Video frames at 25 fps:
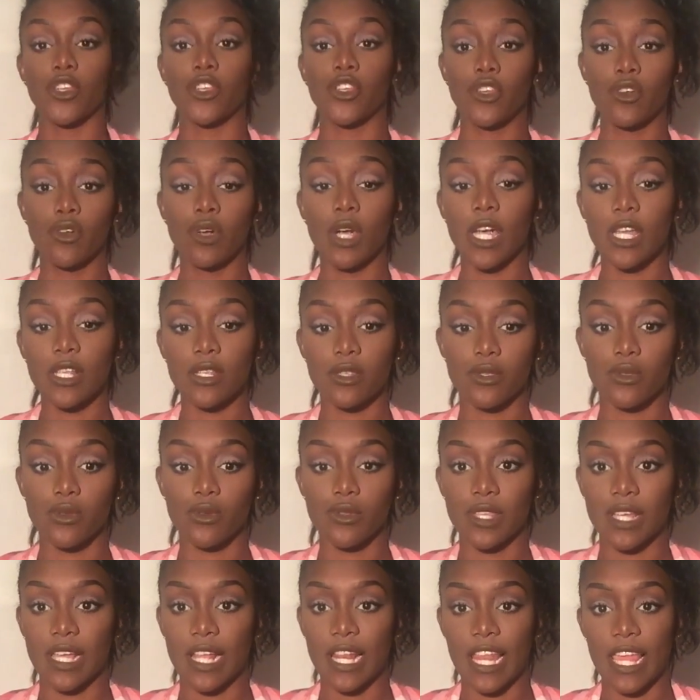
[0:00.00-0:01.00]
You guys
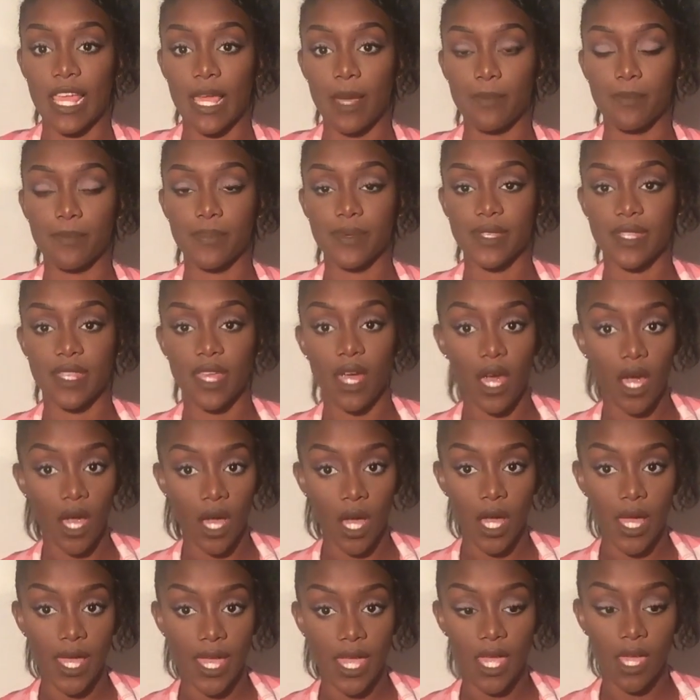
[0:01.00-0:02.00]
saw the clips that
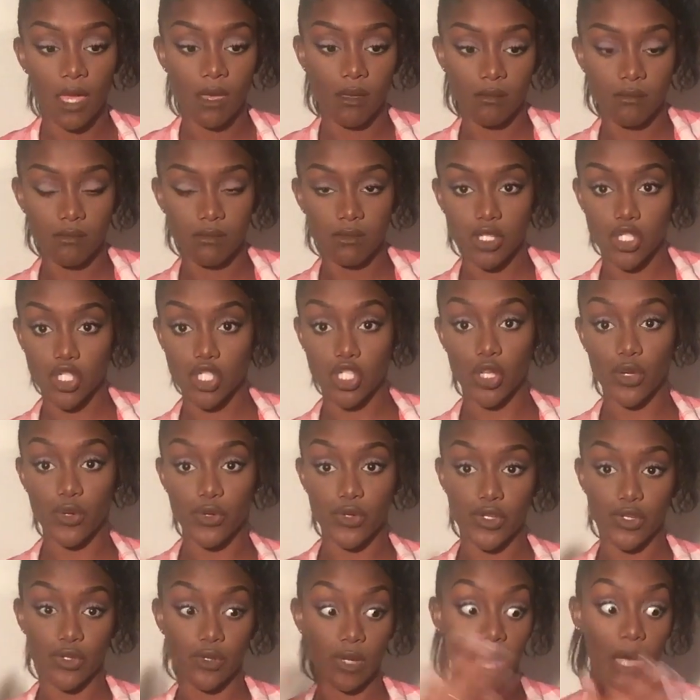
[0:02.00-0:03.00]
I
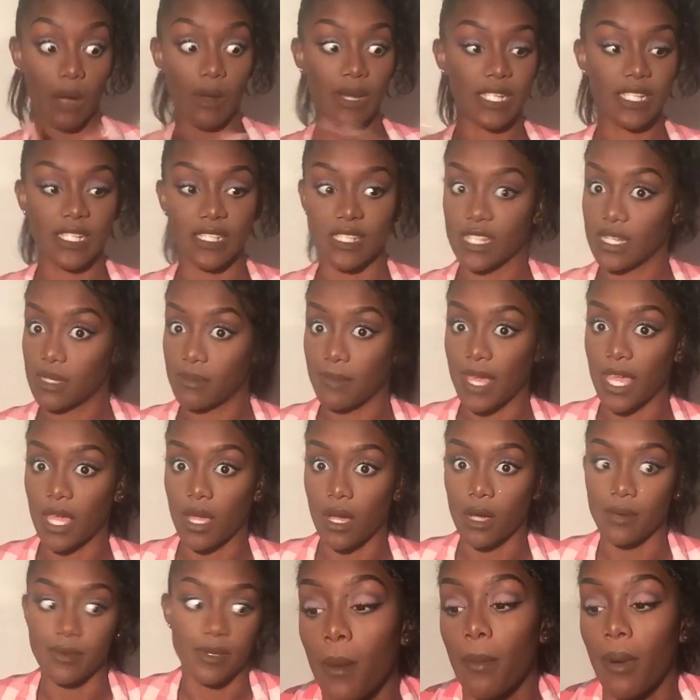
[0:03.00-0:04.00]
showed you how I did this
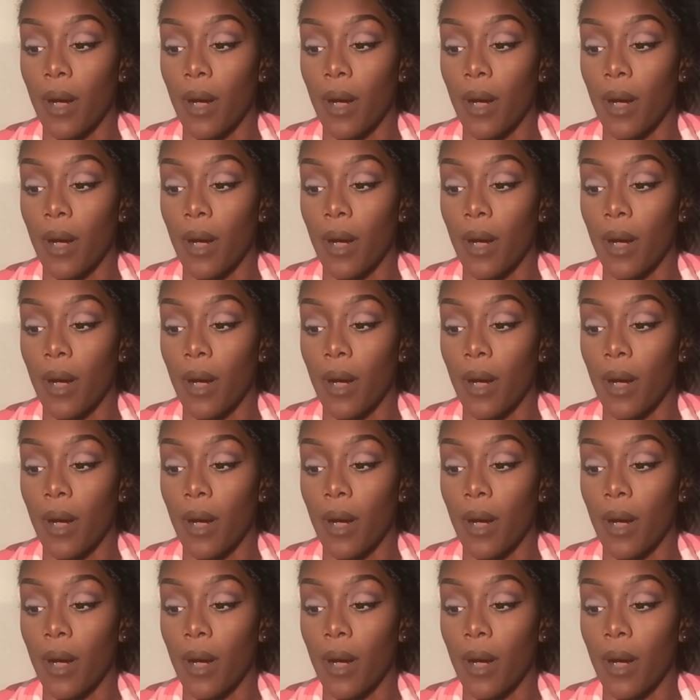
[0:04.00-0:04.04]
makeup,